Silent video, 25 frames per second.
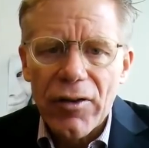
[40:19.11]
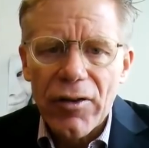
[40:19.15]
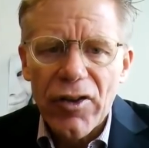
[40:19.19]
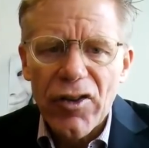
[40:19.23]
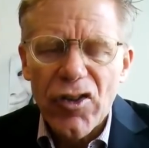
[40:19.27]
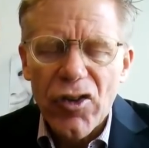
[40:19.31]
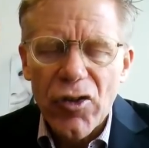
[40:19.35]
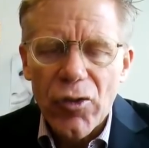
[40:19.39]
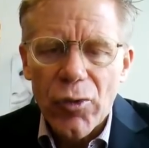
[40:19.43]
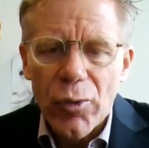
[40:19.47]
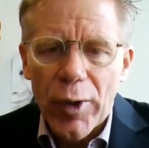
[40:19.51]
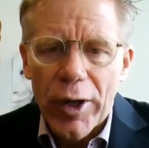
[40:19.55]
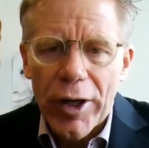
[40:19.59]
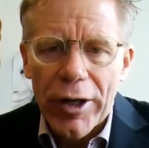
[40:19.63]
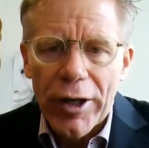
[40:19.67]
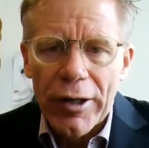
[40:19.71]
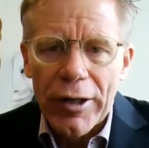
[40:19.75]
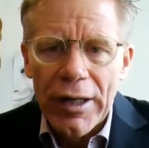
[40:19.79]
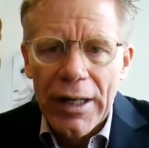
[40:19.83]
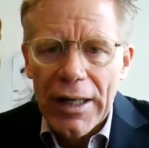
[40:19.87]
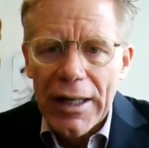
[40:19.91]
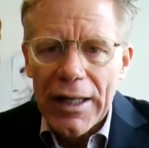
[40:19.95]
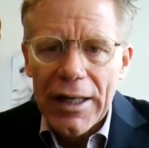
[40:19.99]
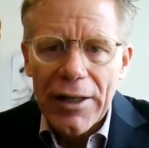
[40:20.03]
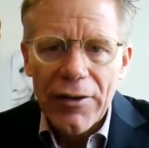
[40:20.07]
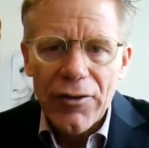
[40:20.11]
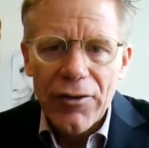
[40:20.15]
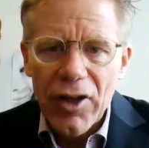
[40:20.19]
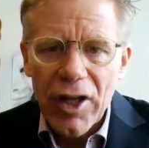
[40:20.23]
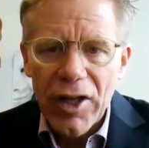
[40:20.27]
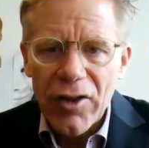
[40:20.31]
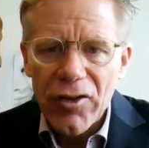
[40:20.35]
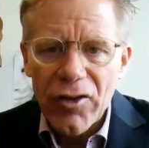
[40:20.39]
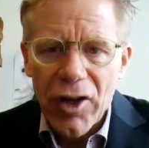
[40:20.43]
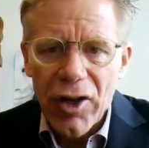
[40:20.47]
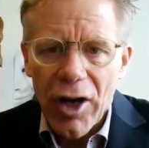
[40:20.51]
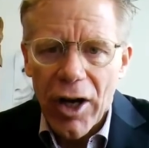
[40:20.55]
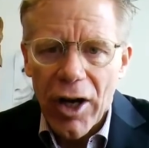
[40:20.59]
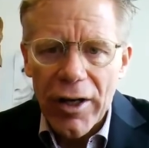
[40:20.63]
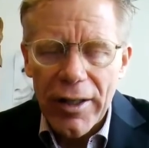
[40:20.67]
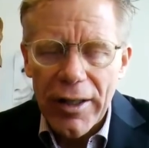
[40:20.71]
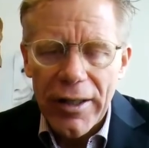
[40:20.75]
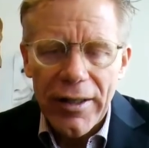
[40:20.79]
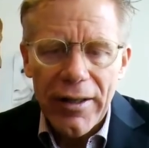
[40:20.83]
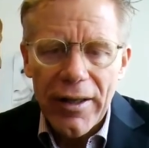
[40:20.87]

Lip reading: And this is where it's got to,